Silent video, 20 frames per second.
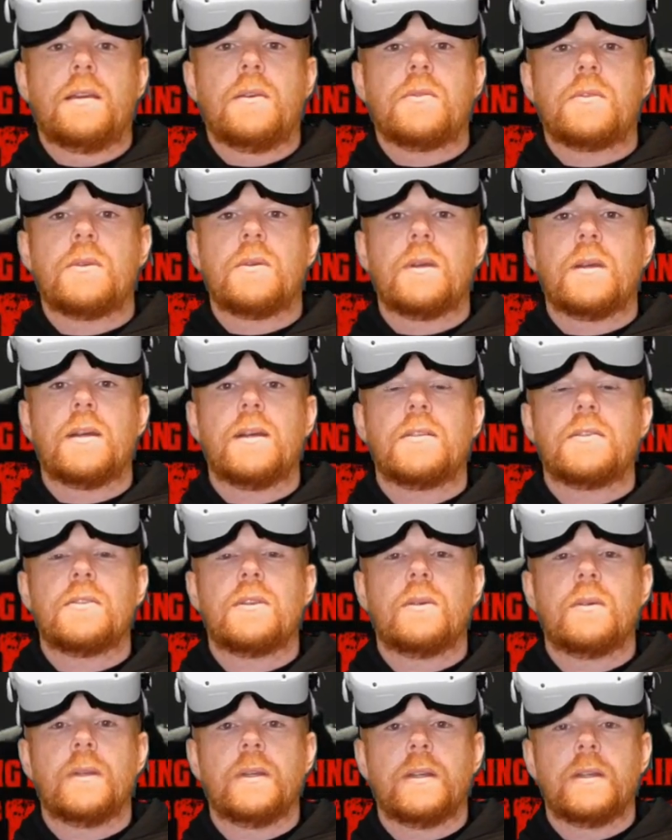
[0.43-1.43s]
How's it going, guys?
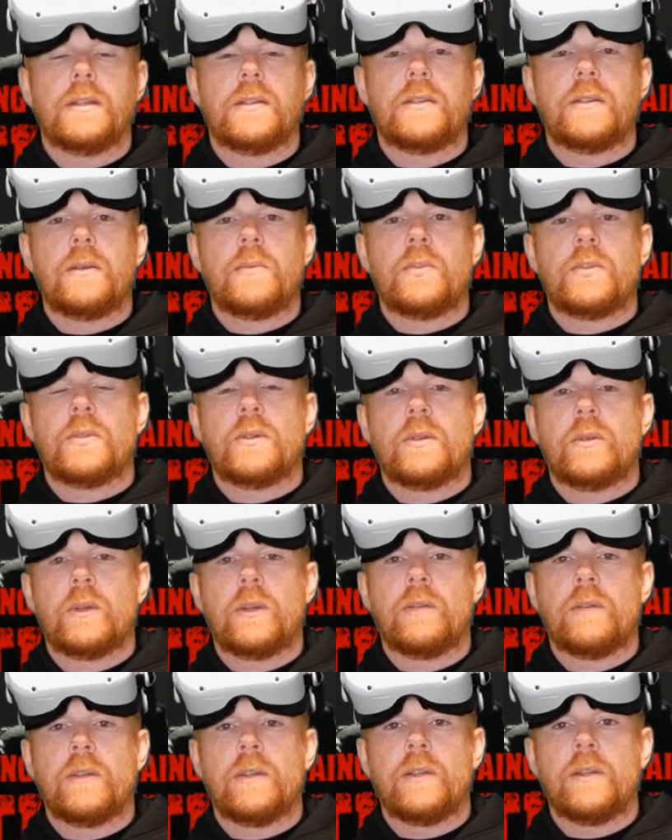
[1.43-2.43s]
Joey here. So I'm just doing a
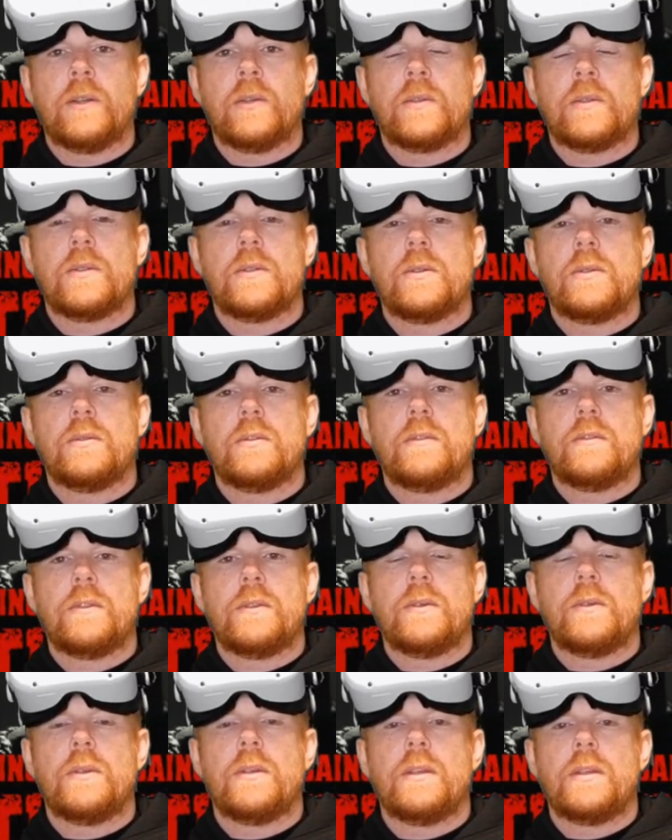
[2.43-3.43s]
quick video to
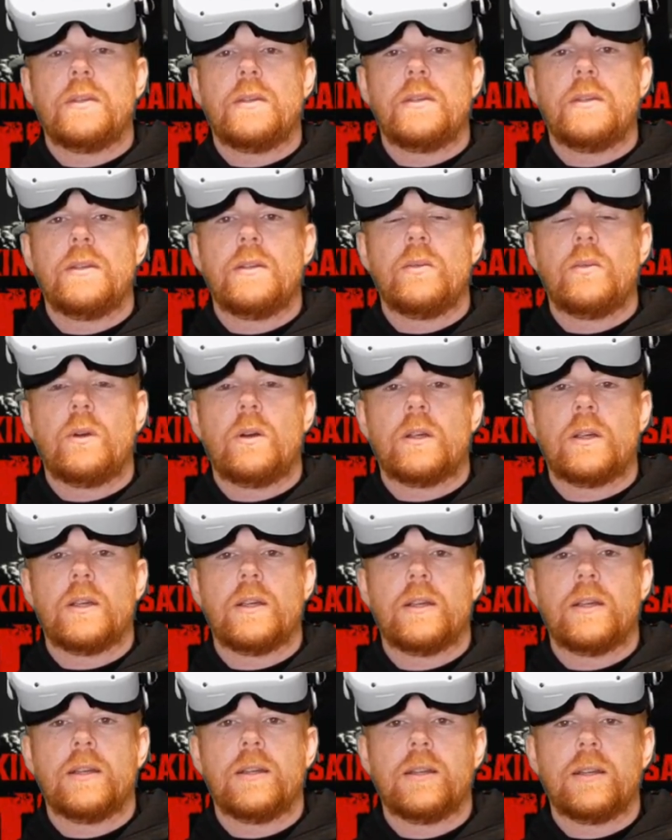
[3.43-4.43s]
review the new
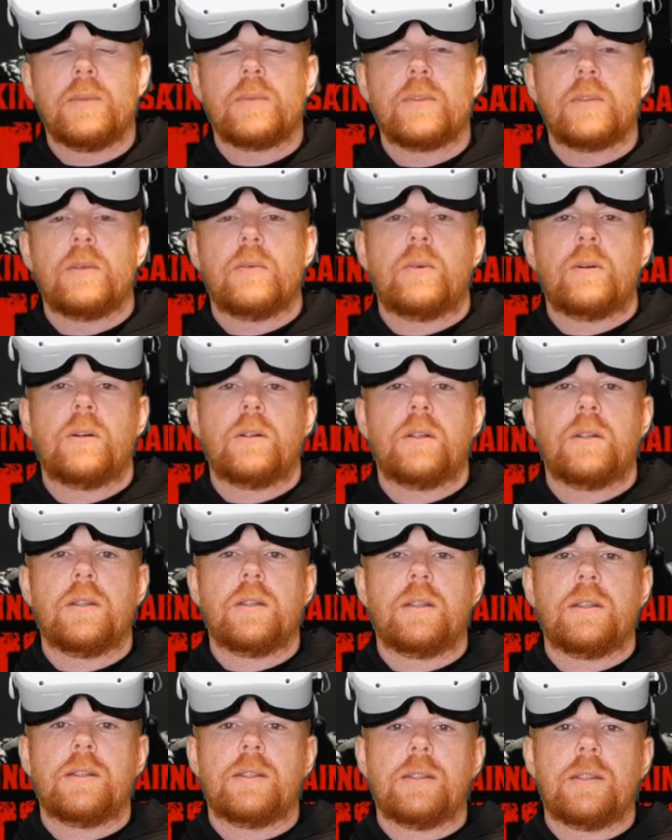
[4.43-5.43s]
Walking Dead game, so The Walking
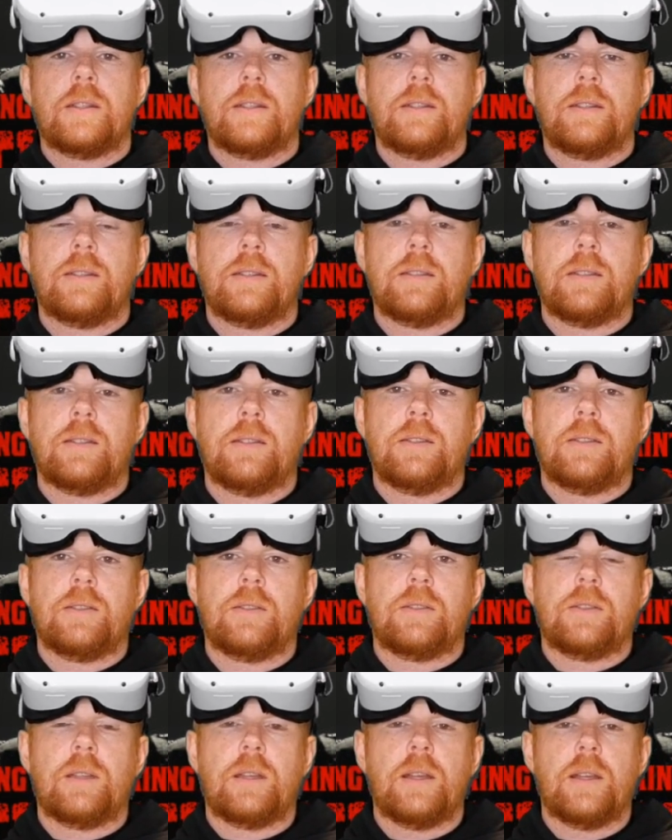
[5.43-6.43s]
Dead Saints and
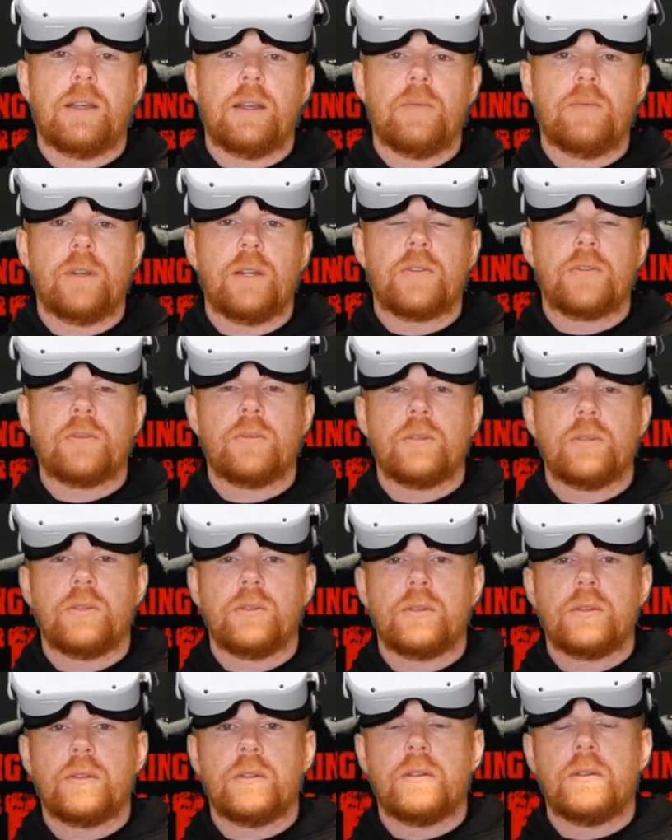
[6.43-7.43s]
Sinners uh,
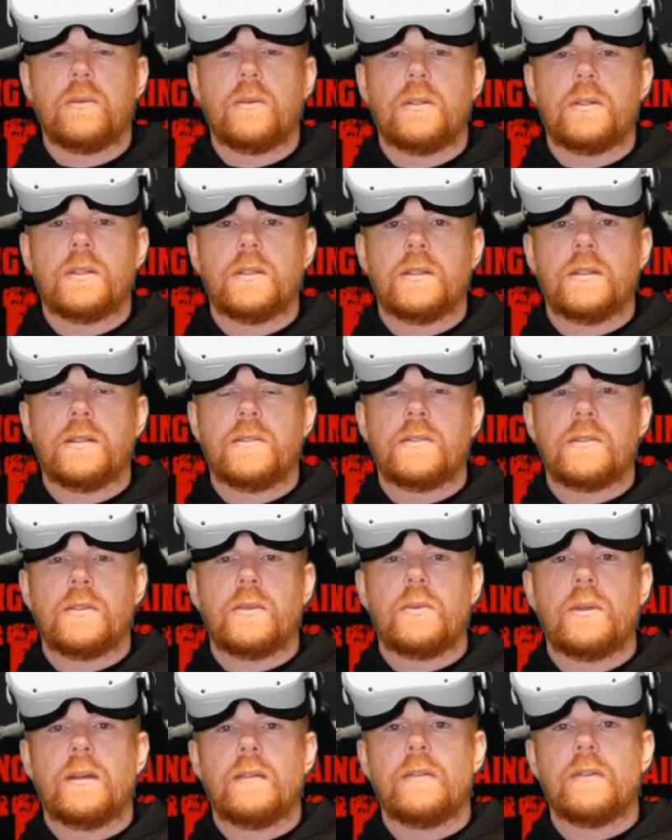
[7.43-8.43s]
Retribution, or Walking Dead
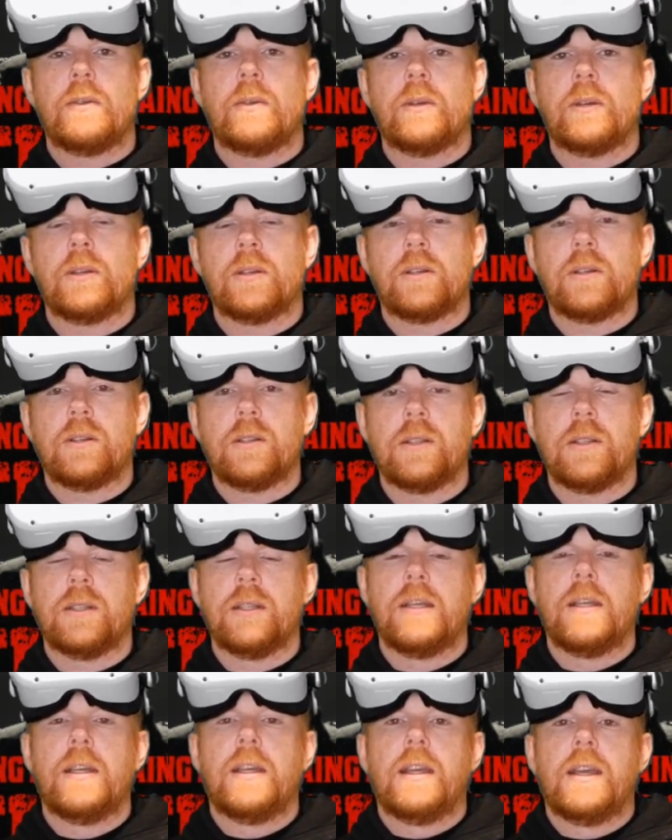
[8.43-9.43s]
two, whatever you want to call it.